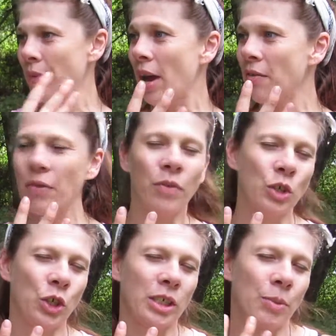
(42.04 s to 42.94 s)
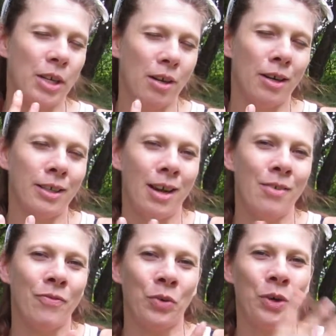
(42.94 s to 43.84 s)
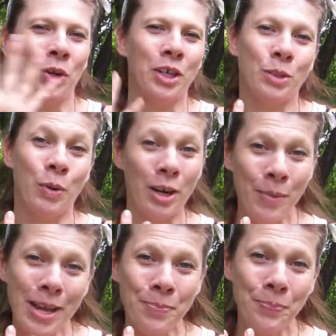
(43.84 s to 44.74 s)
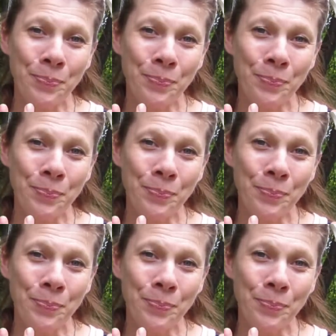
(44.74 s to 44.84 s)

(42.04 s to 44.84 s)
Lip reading: Out of the 4 chicks that my daughter had gotten for her experiment,